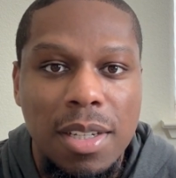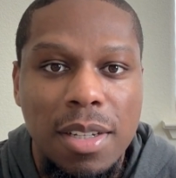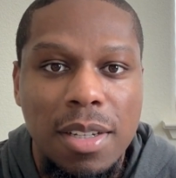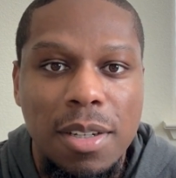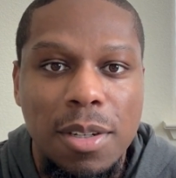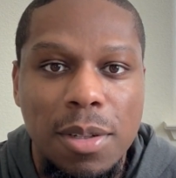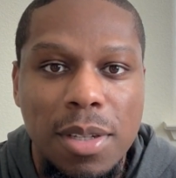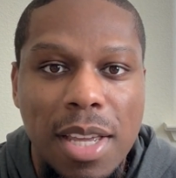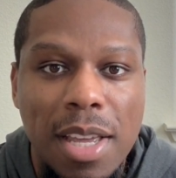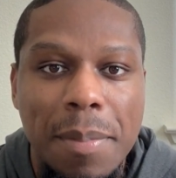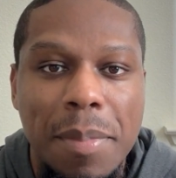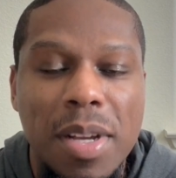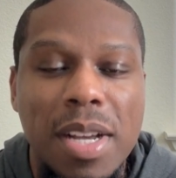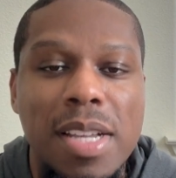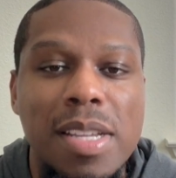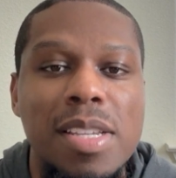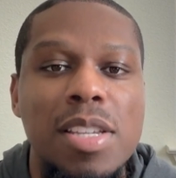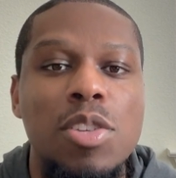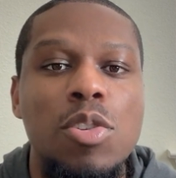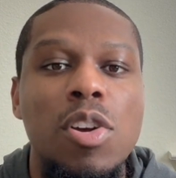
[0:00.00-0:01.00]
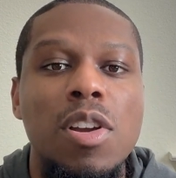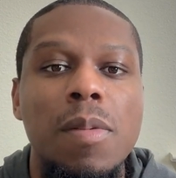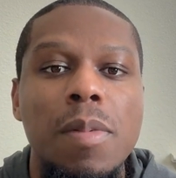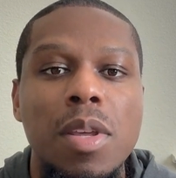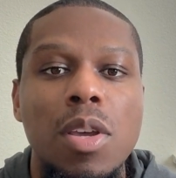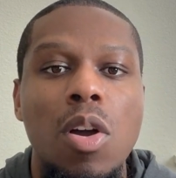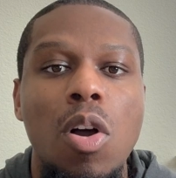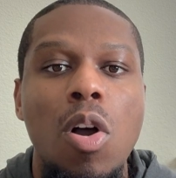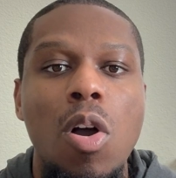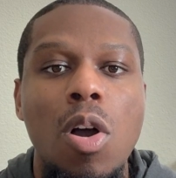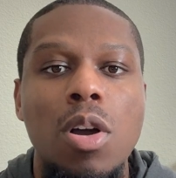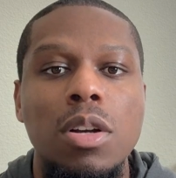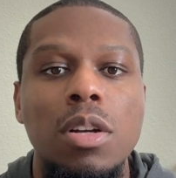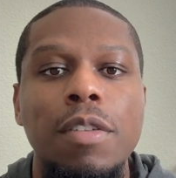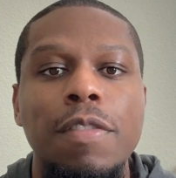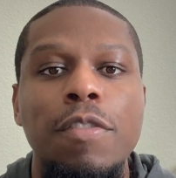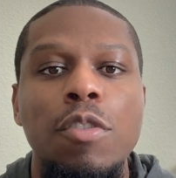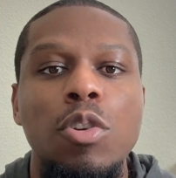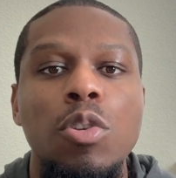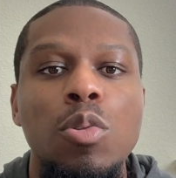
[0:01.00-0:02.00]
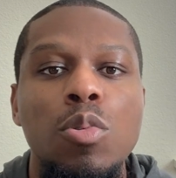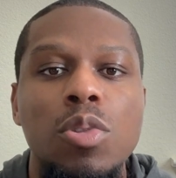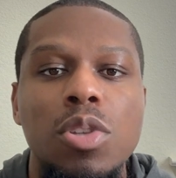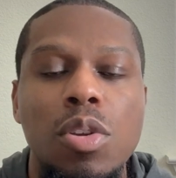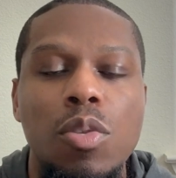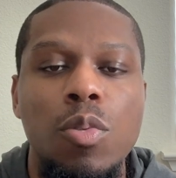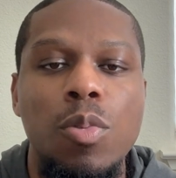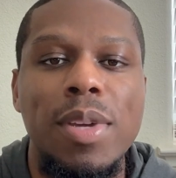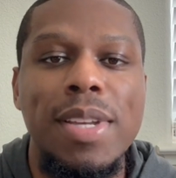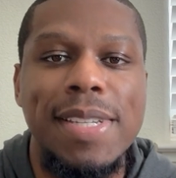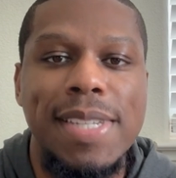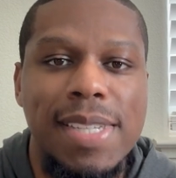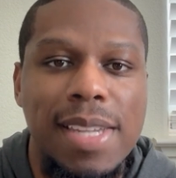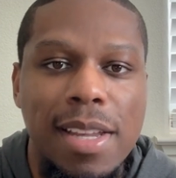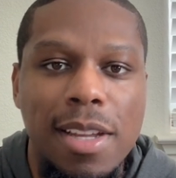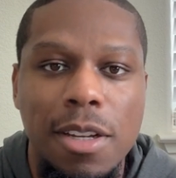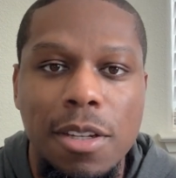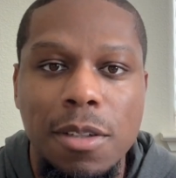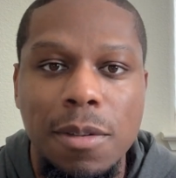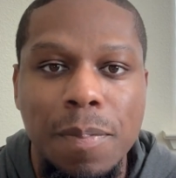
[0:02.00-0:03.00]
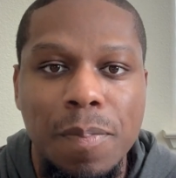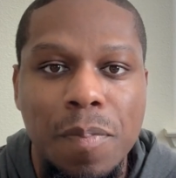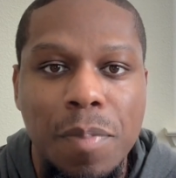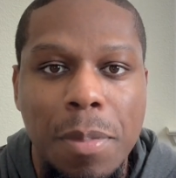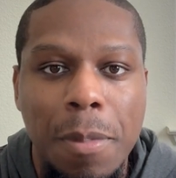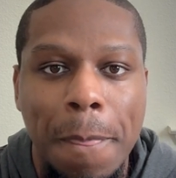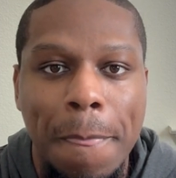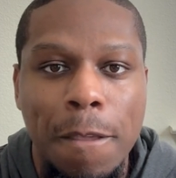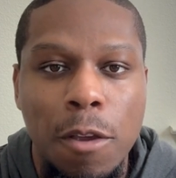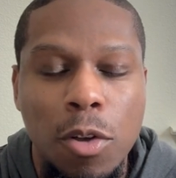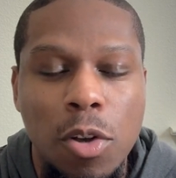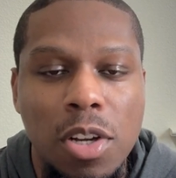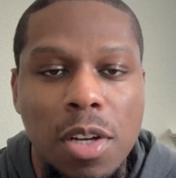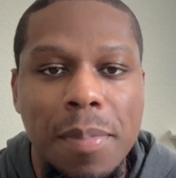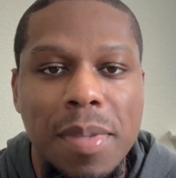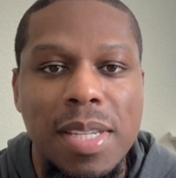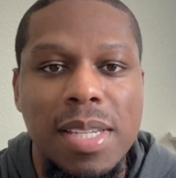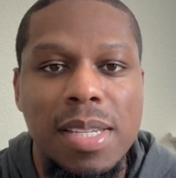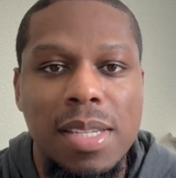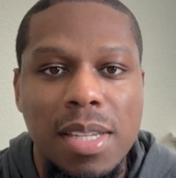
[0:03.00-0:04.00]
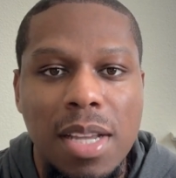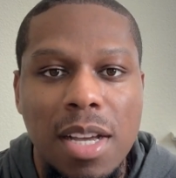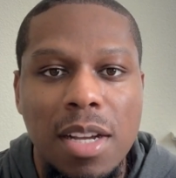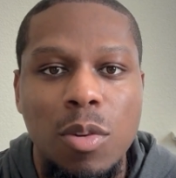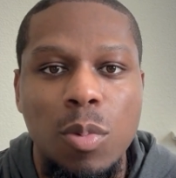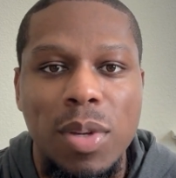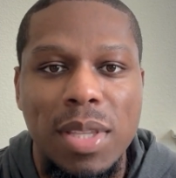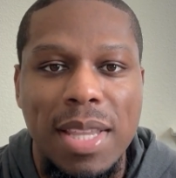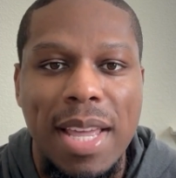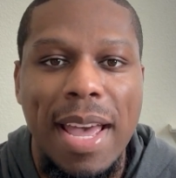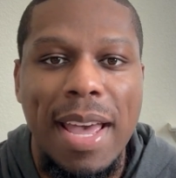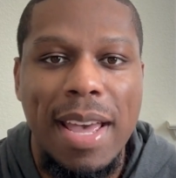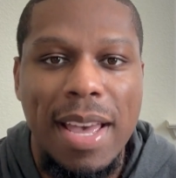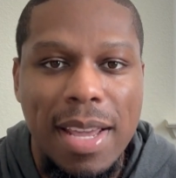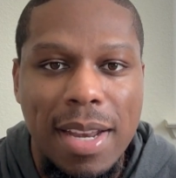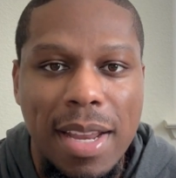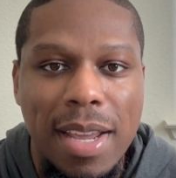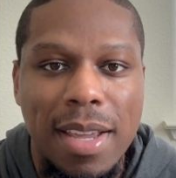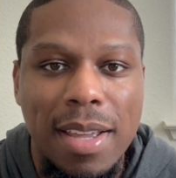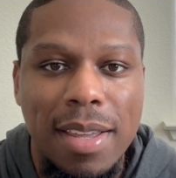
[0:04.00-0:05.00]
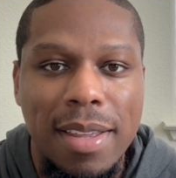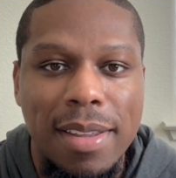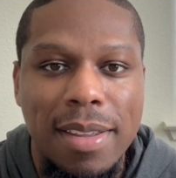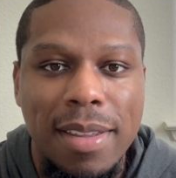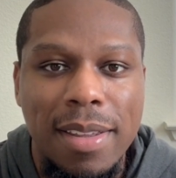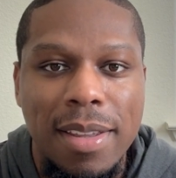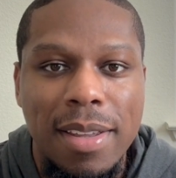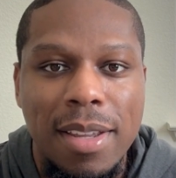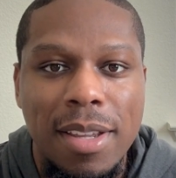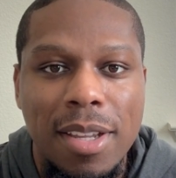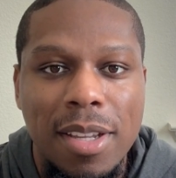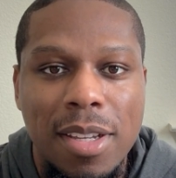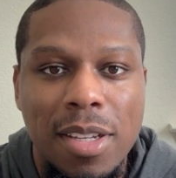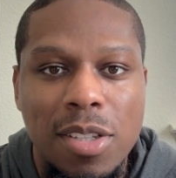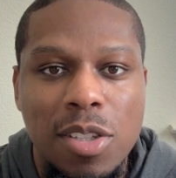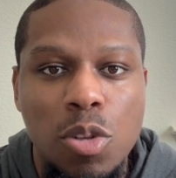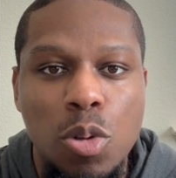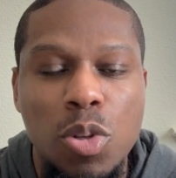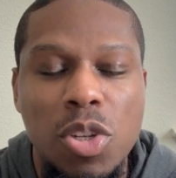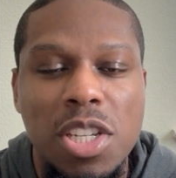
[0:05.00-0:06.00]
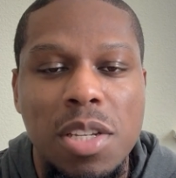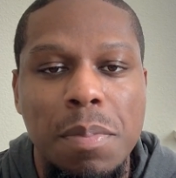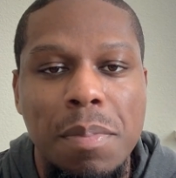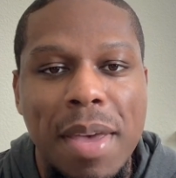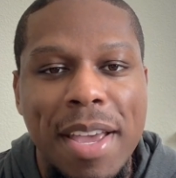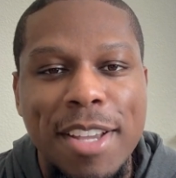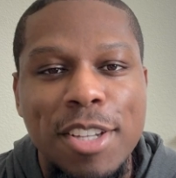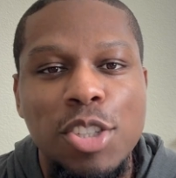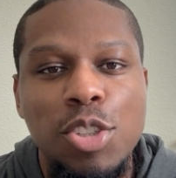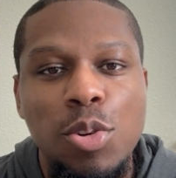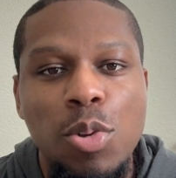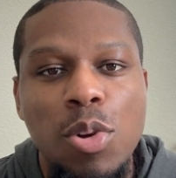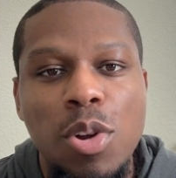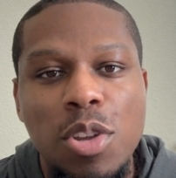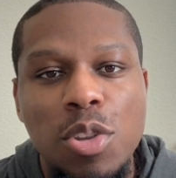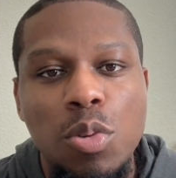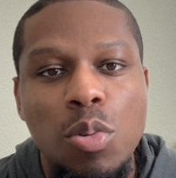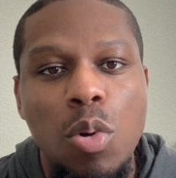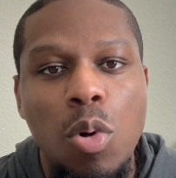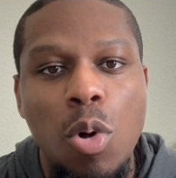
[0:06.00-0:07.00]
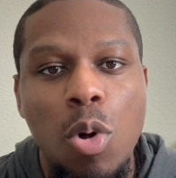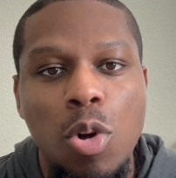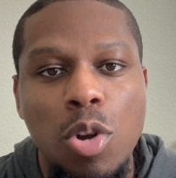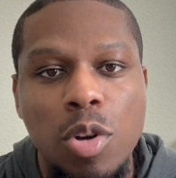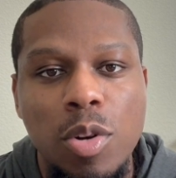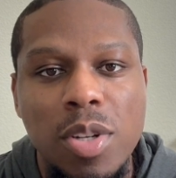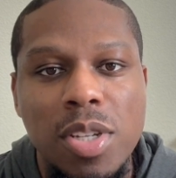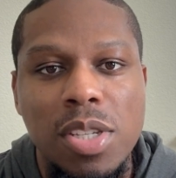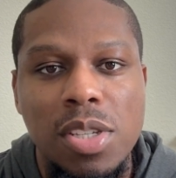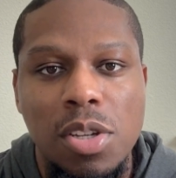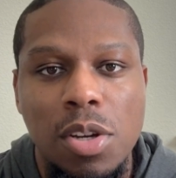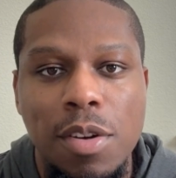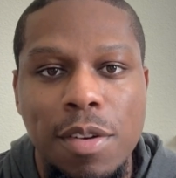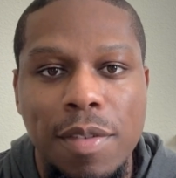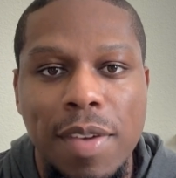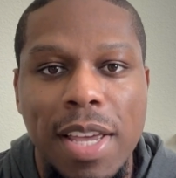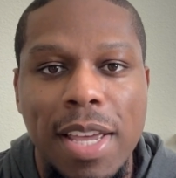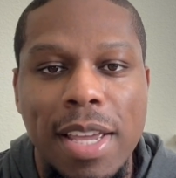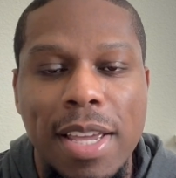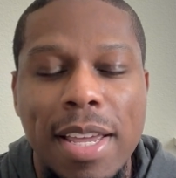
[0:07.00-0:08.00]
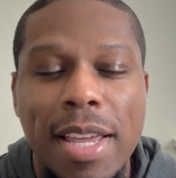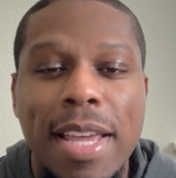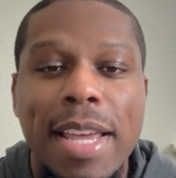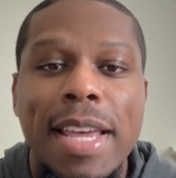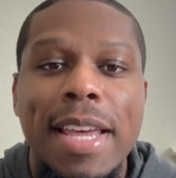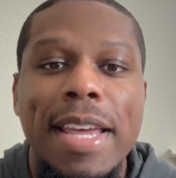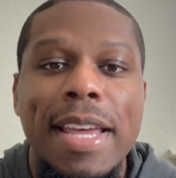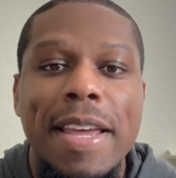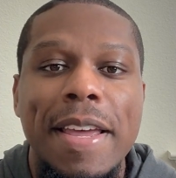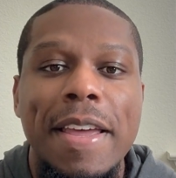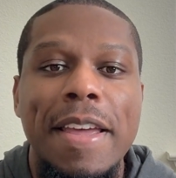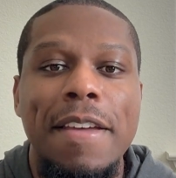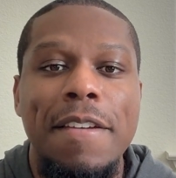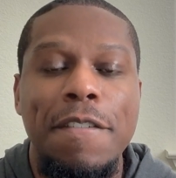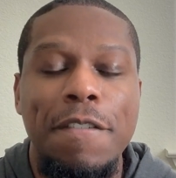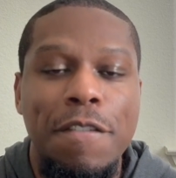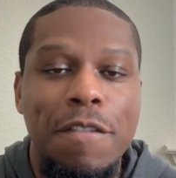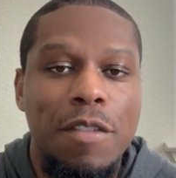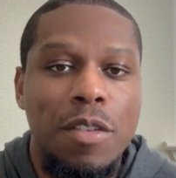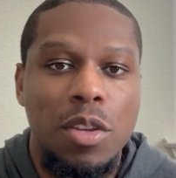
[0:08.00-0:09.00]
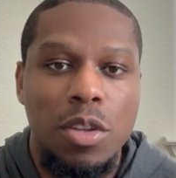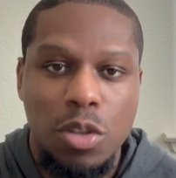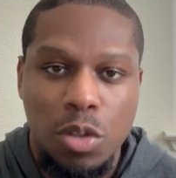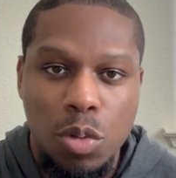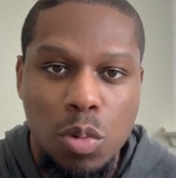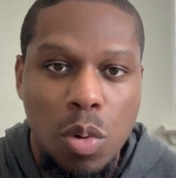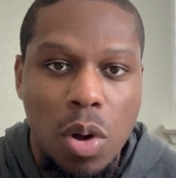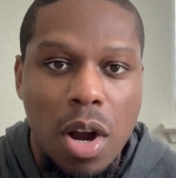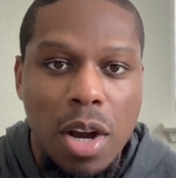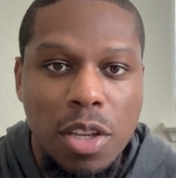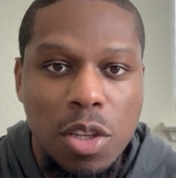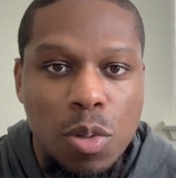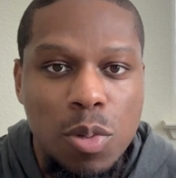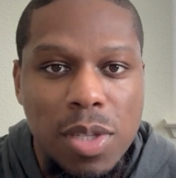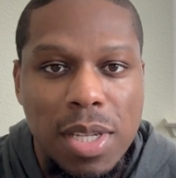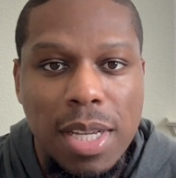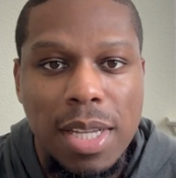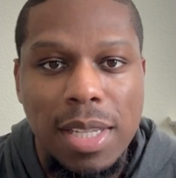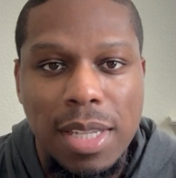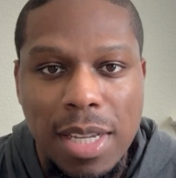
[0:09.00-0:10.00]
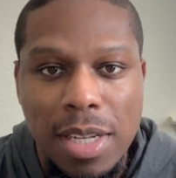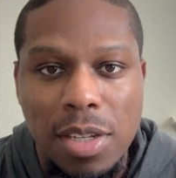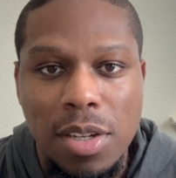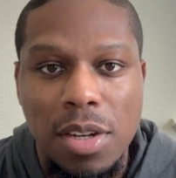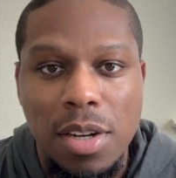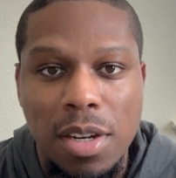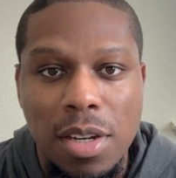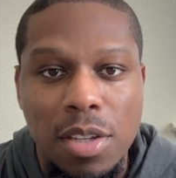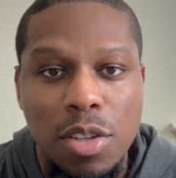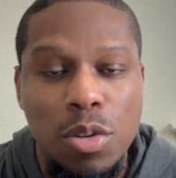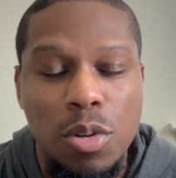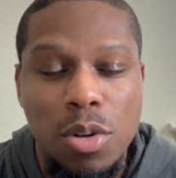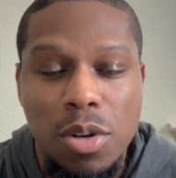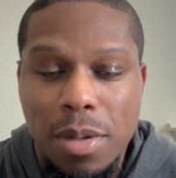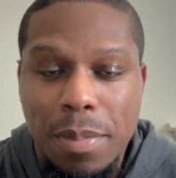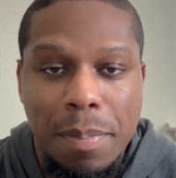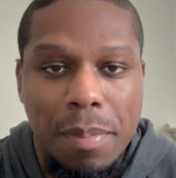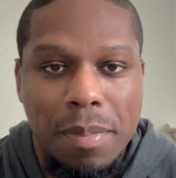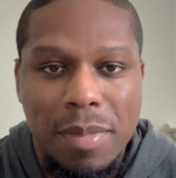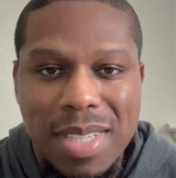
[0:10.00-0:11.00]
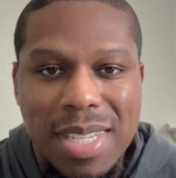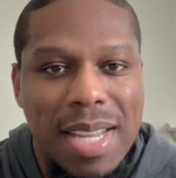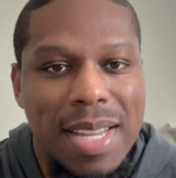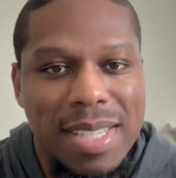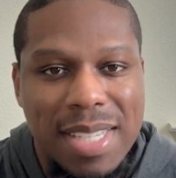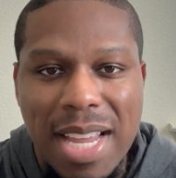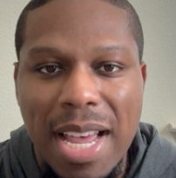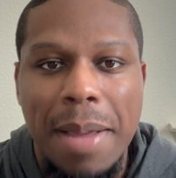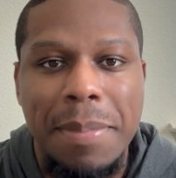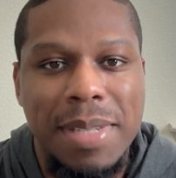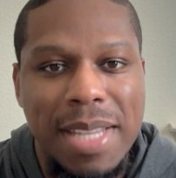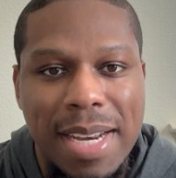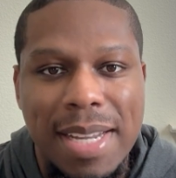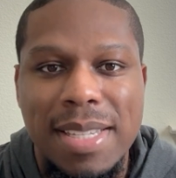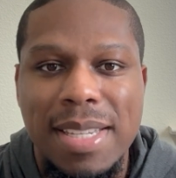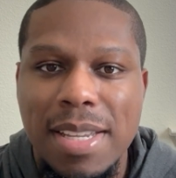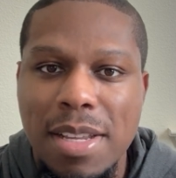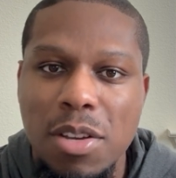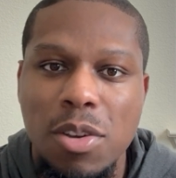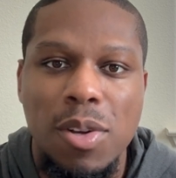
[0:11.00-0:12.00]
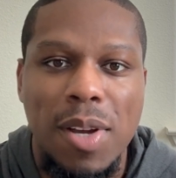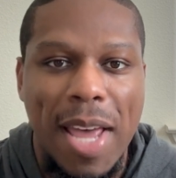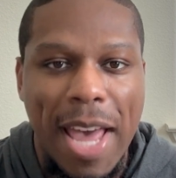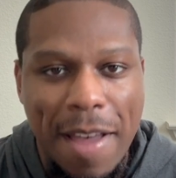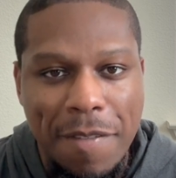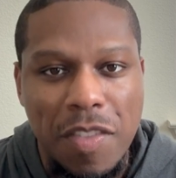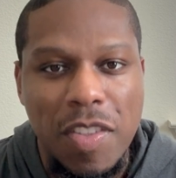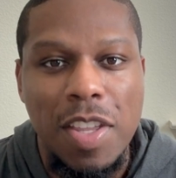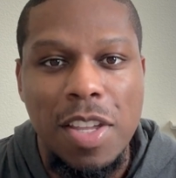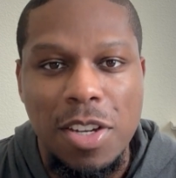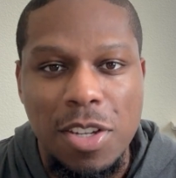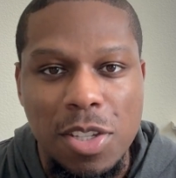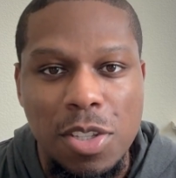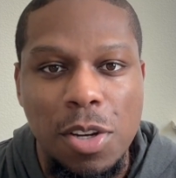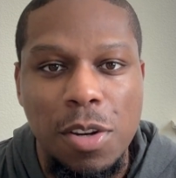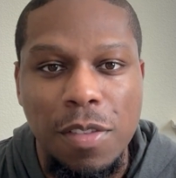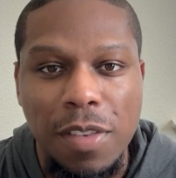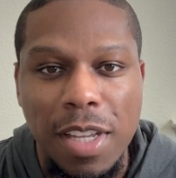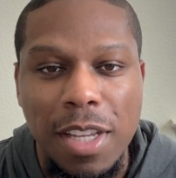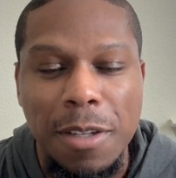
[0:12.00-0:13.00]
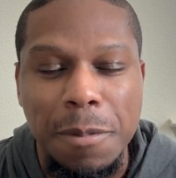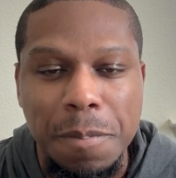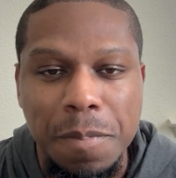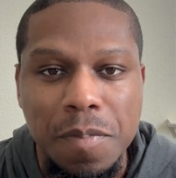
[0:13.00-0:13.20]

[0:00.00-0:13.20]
okay? Because it's going to be harder for you to resell. You're going to be stuck with that headache. So just make sure you order a survey. If you are using a lender, you're 10 times out of 10 going to have to get a survey.